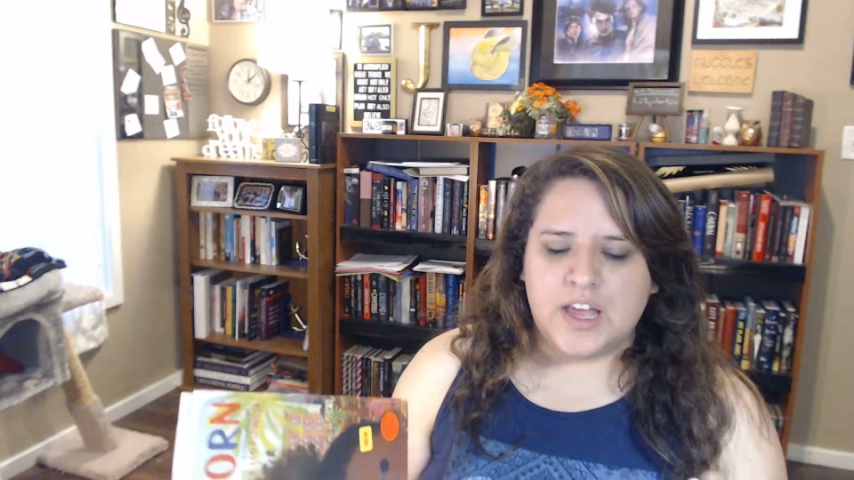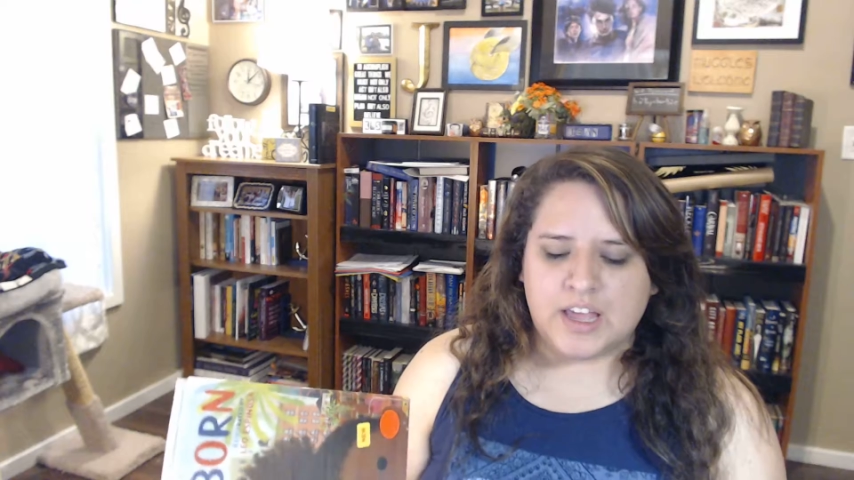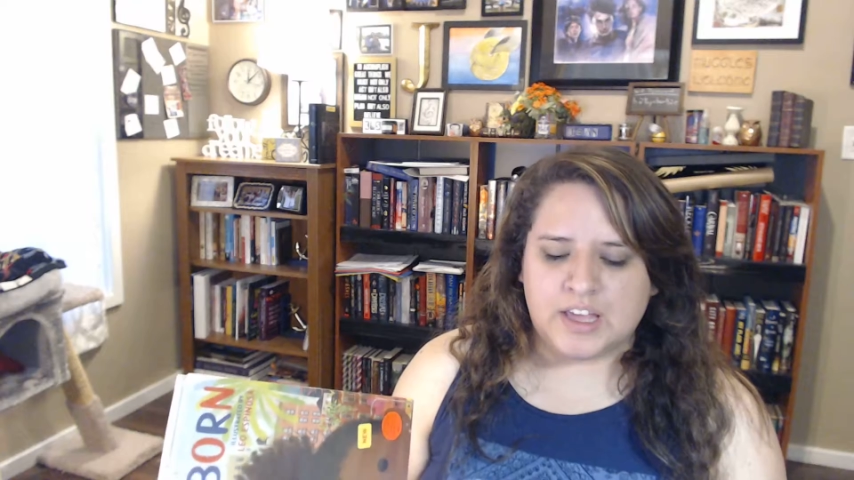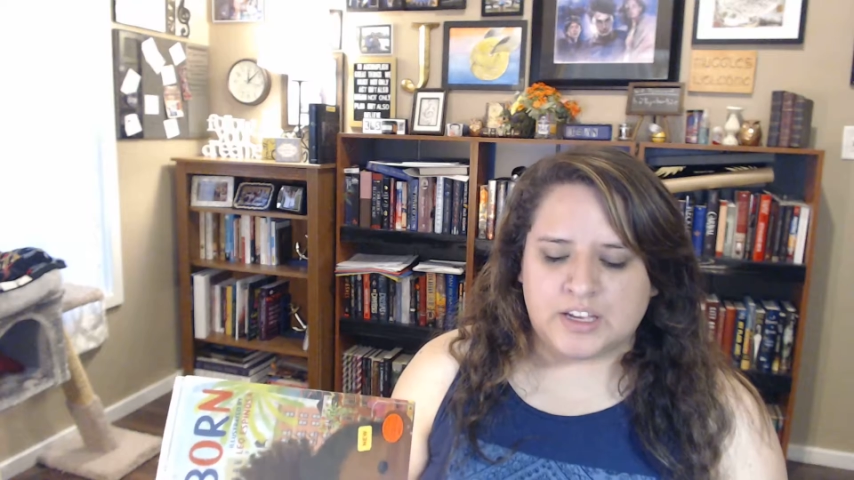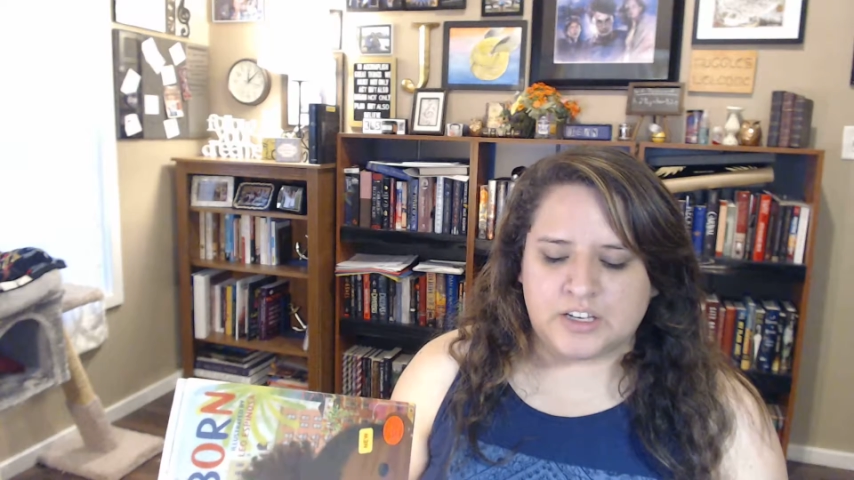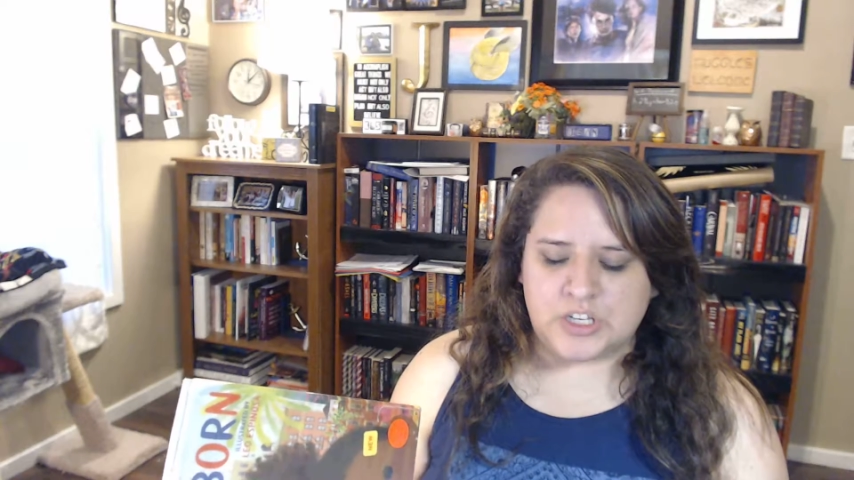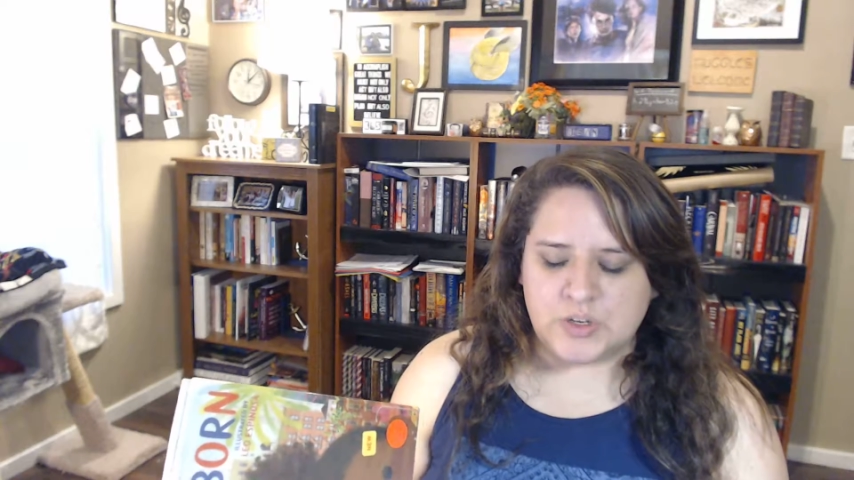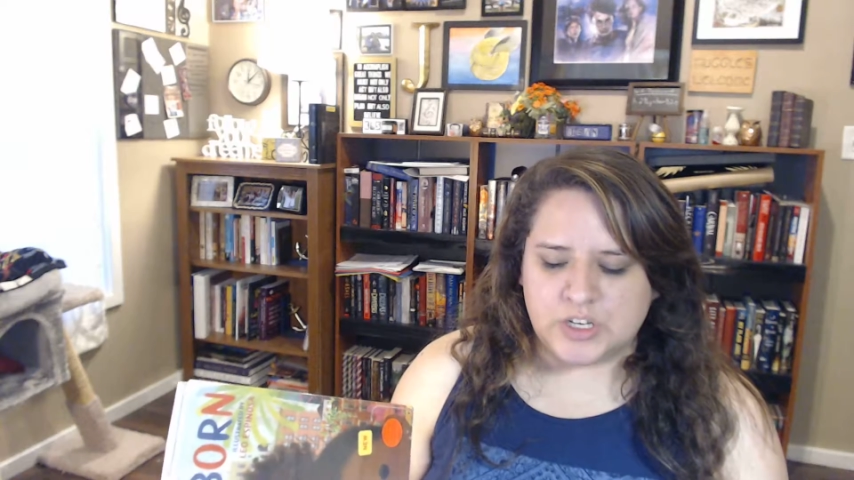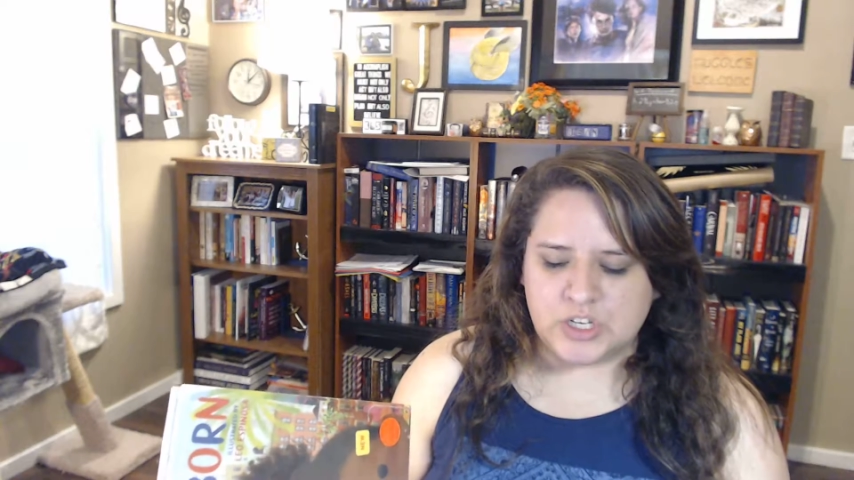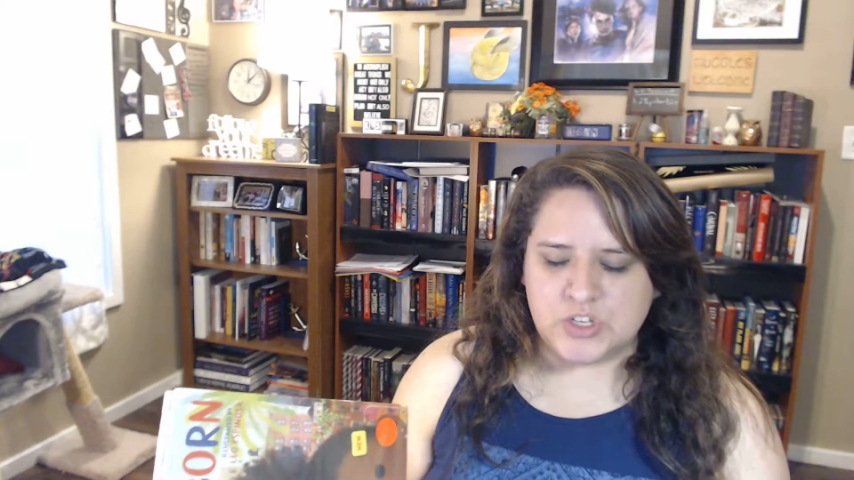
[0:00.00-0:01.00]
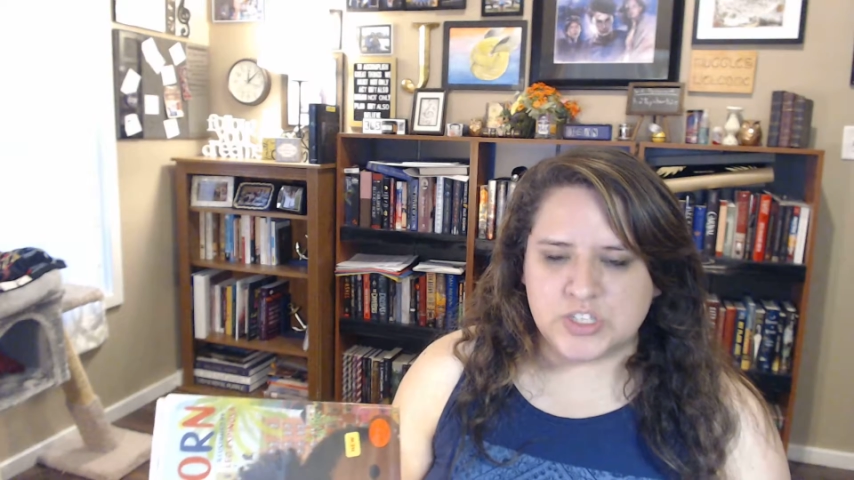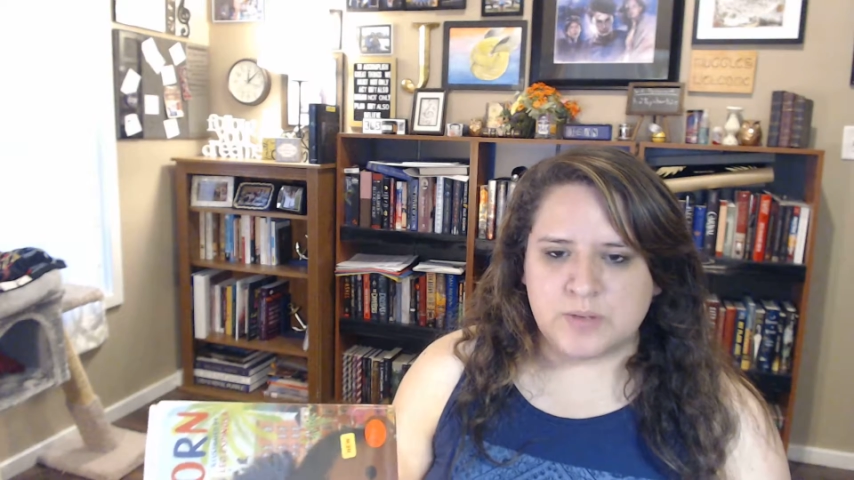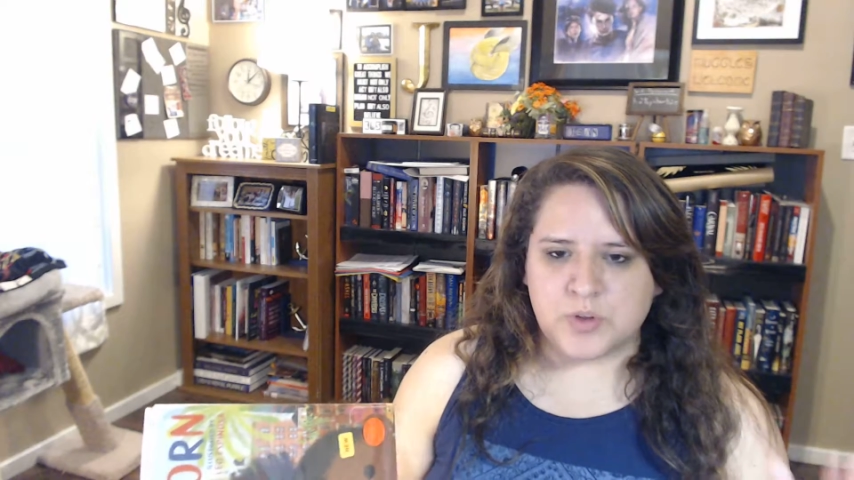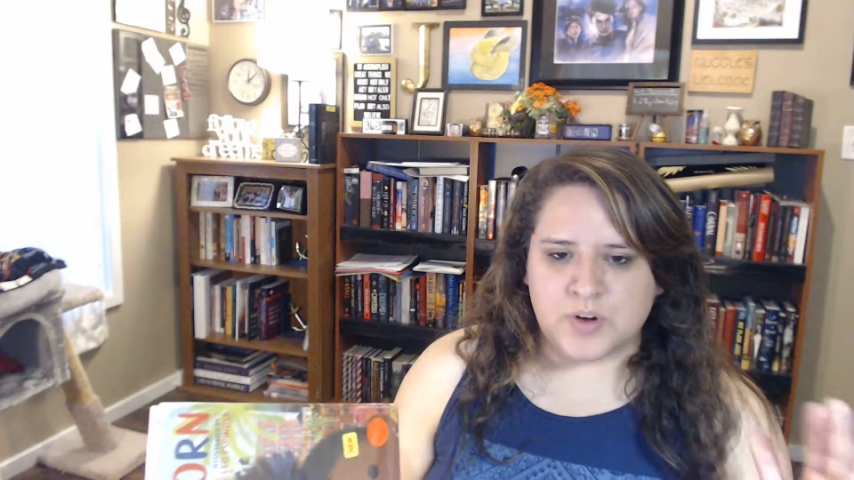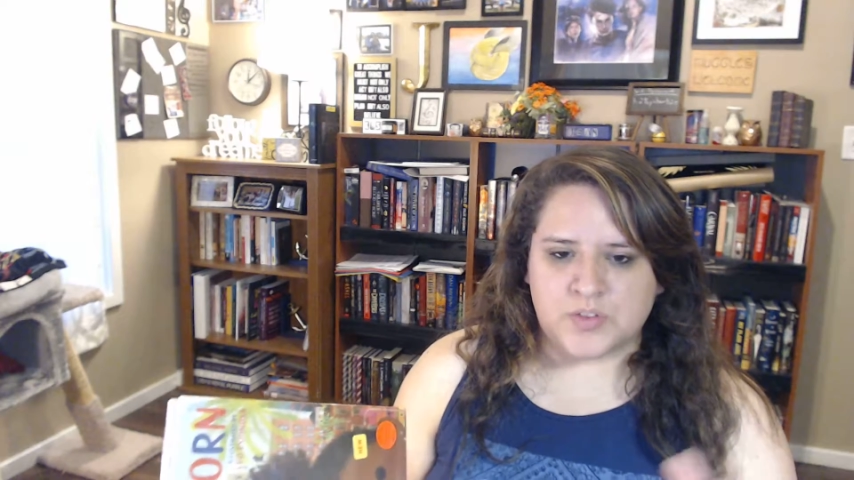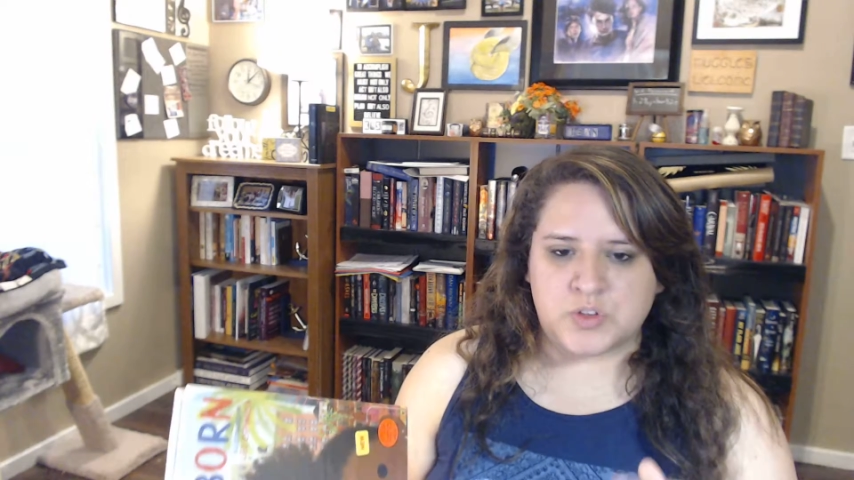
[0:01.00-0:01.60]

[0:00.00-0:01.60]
And you can use them throughout the